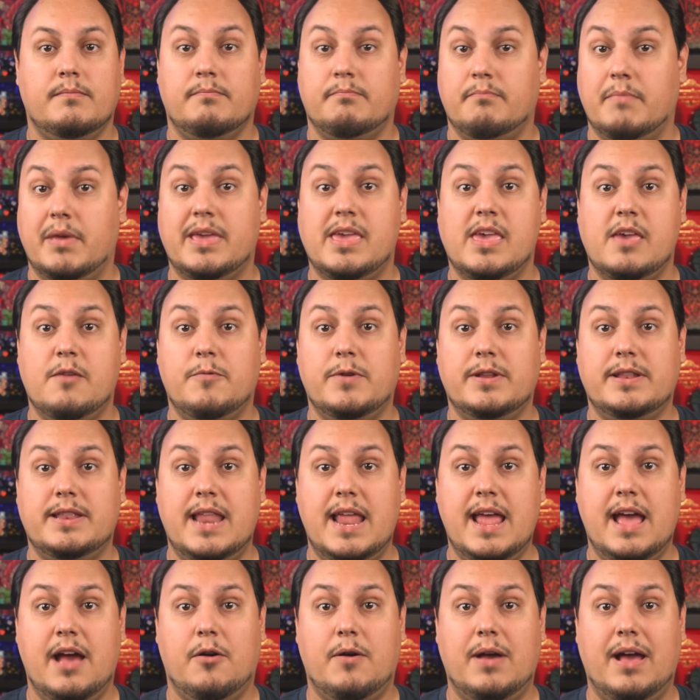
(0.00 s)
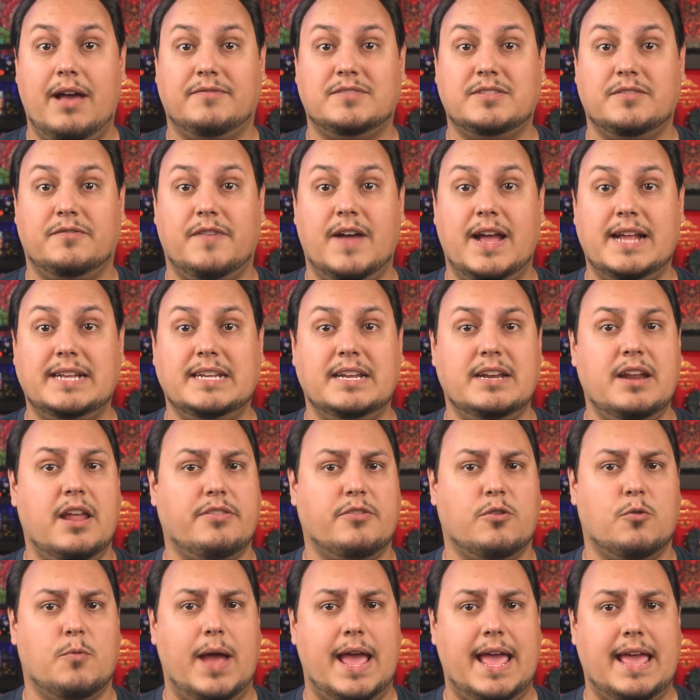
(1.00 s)
Mickey would now have to find
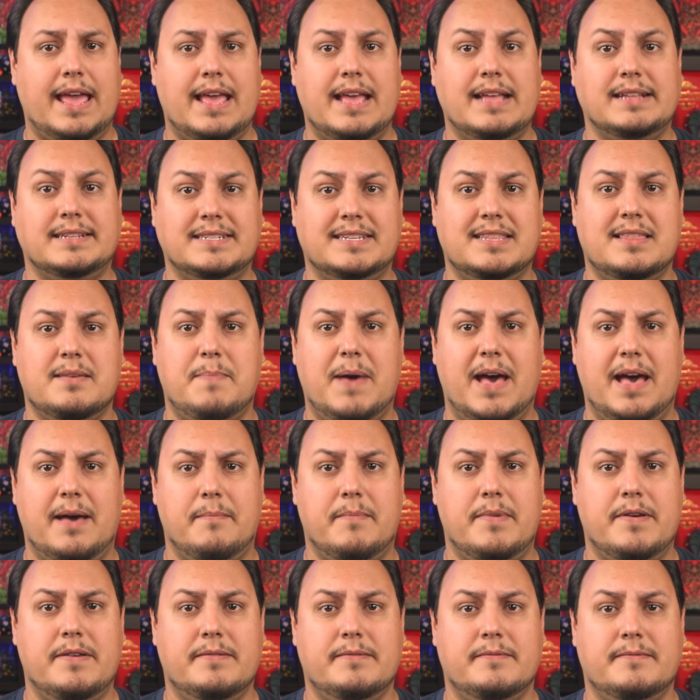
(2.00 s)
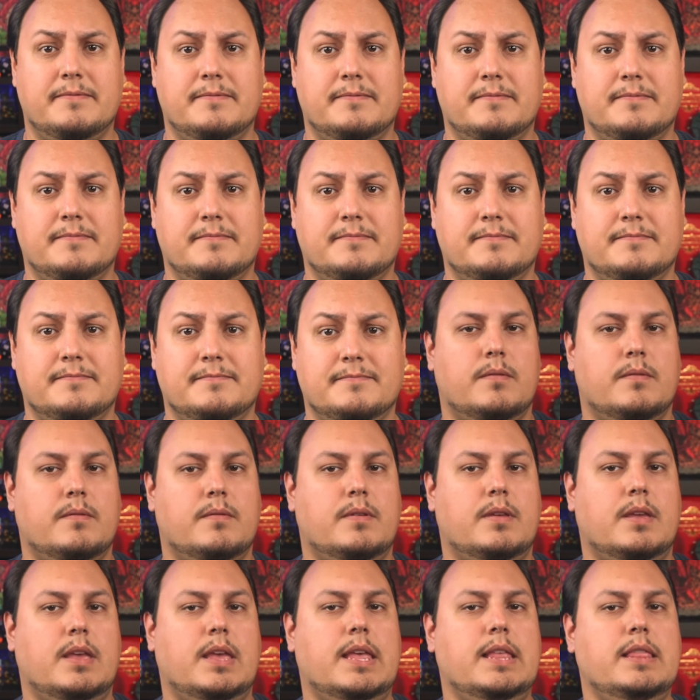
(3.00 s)
another way into the pub.
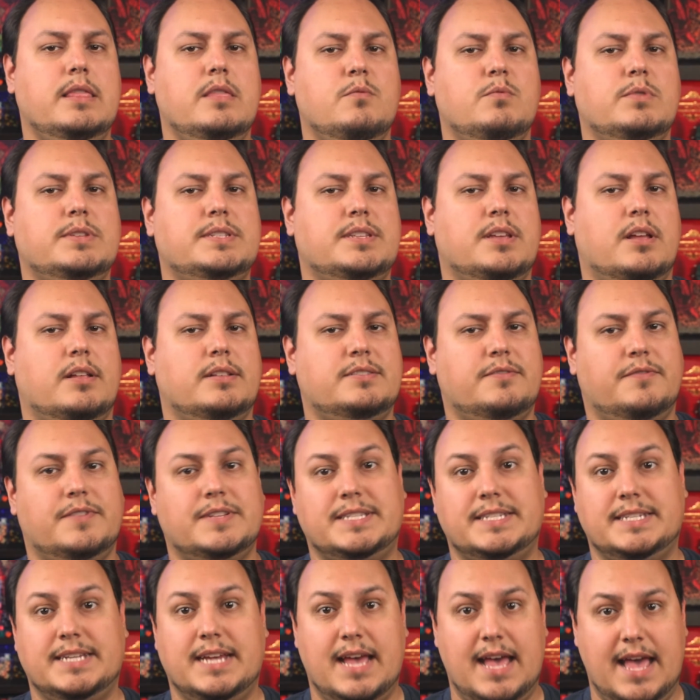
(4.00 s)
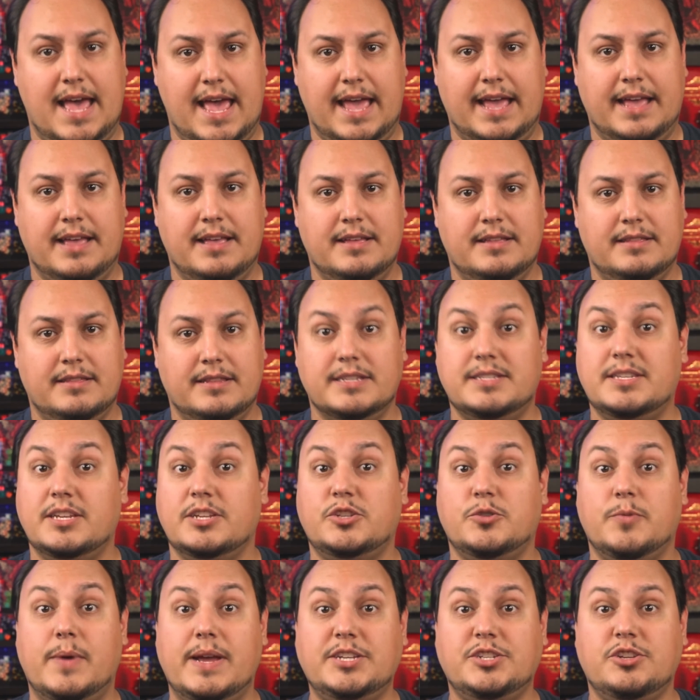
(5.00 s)
In the result of a tie, the
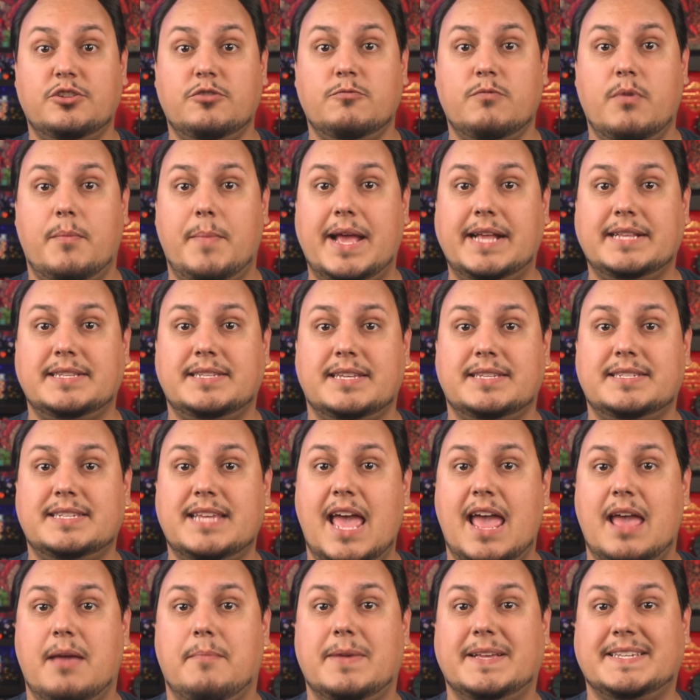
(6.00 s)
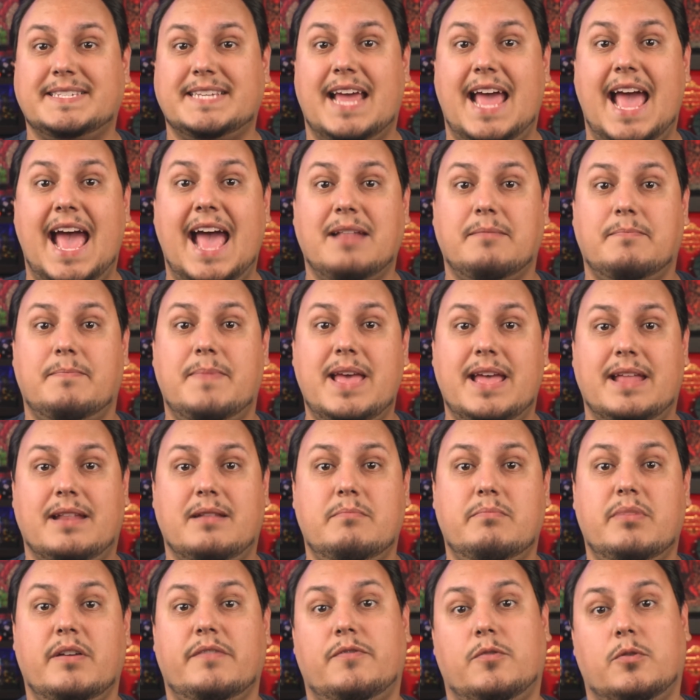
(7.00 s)
situation remains the same as it had been
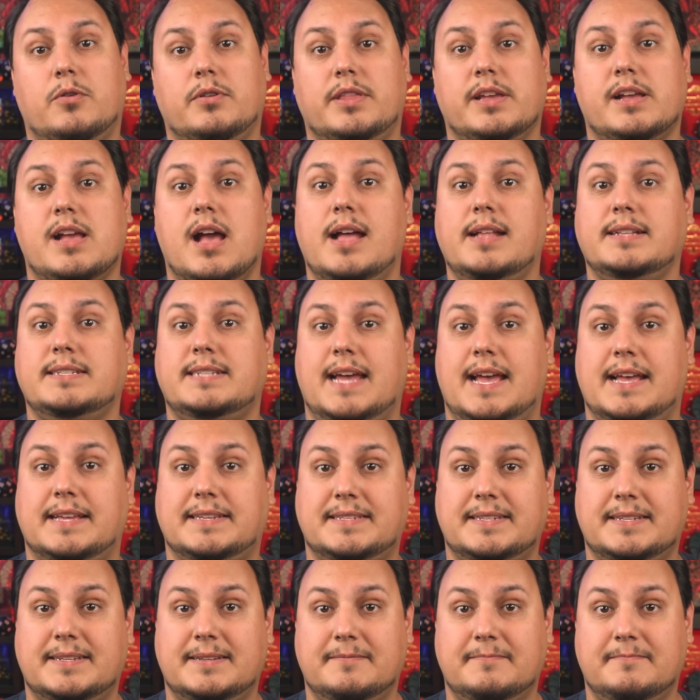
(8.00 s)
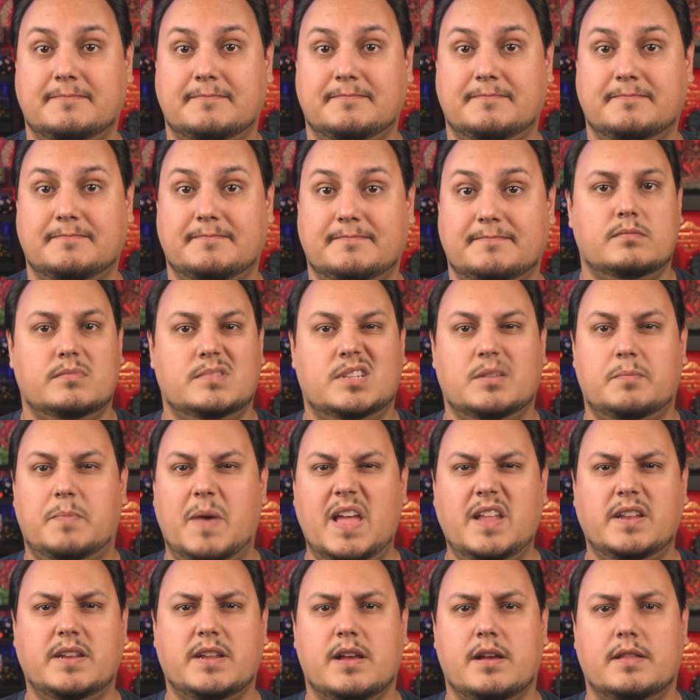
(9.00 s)
before the contest.
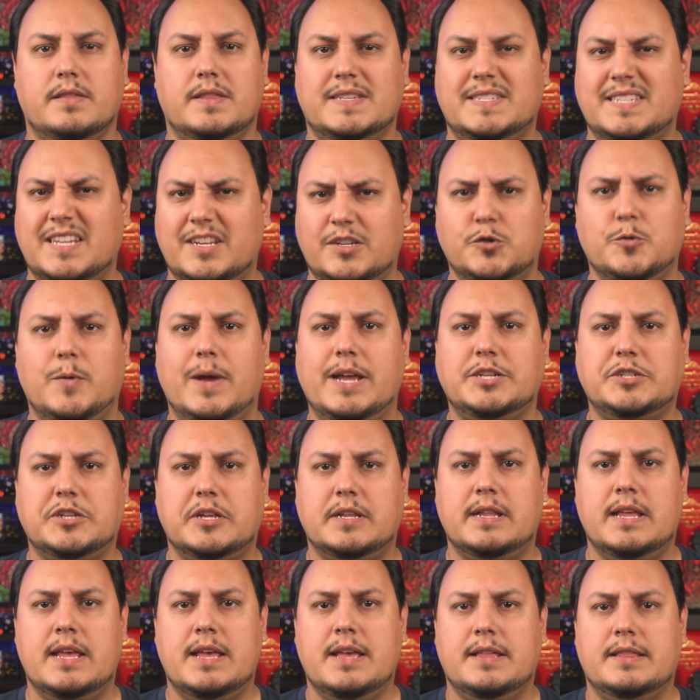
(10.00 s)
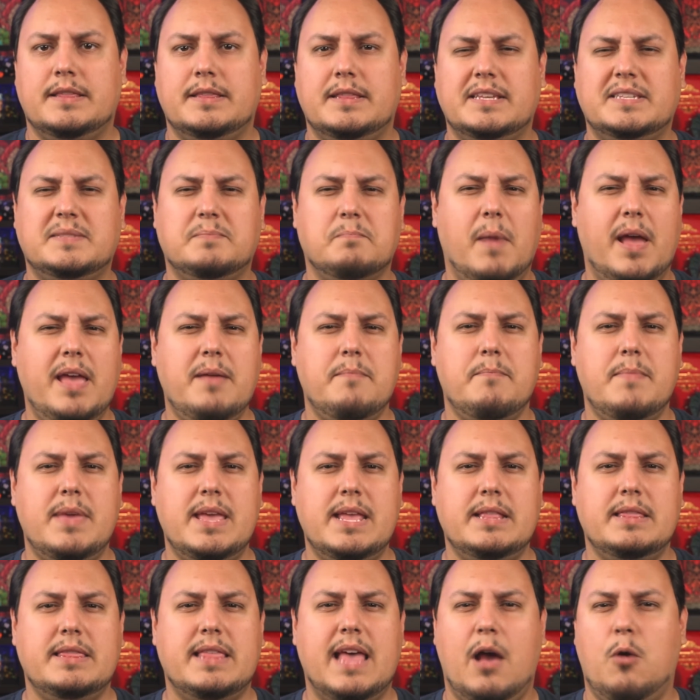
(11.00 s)
Depending on the situation, this might
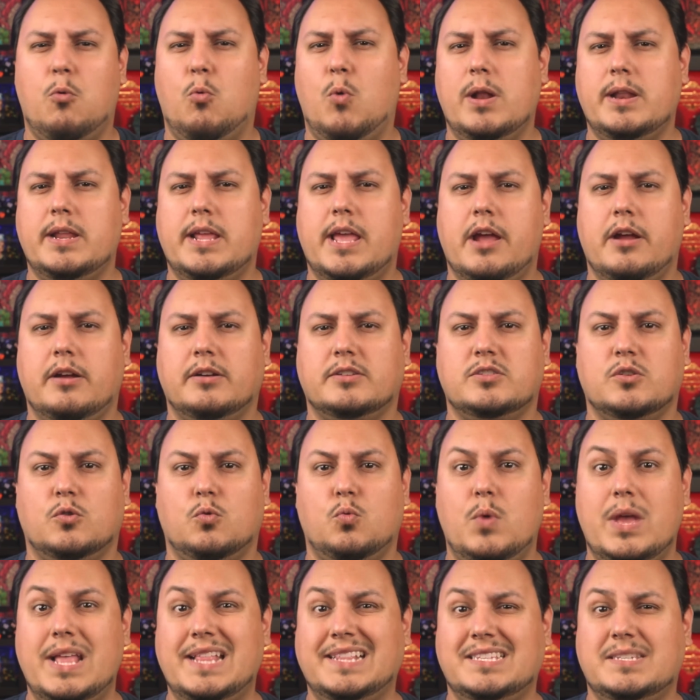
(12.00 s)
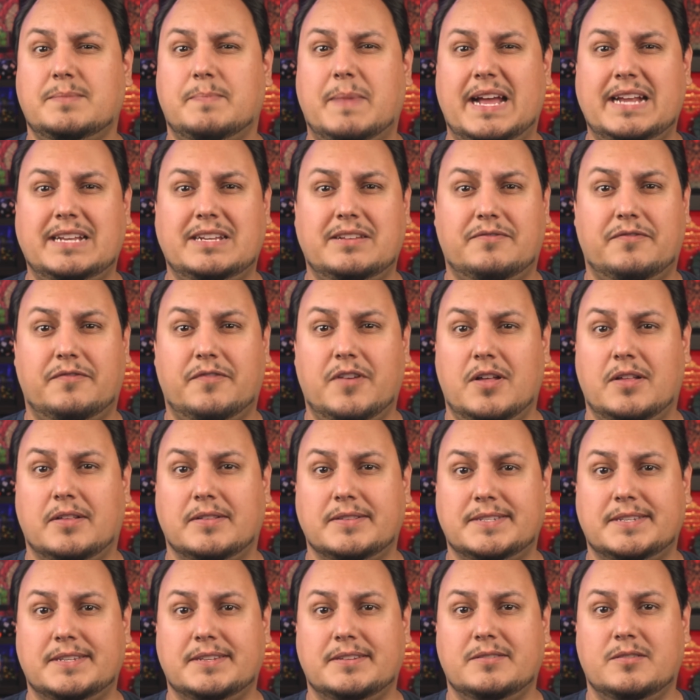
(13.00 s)
mean that one character wins by
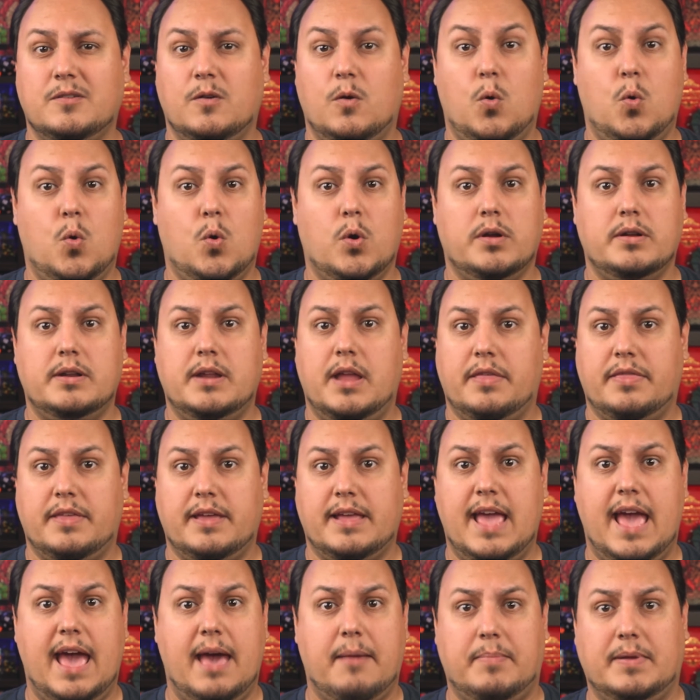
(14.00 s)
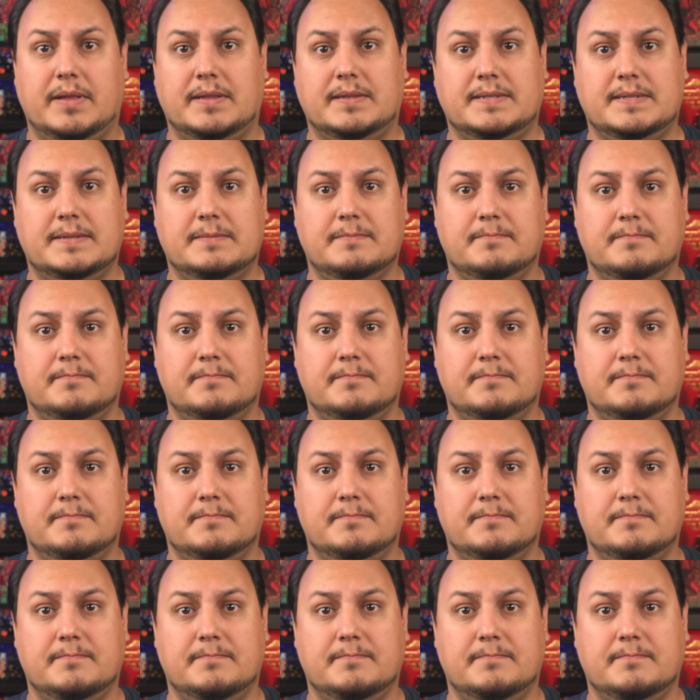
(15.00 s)
default, or nothing happens.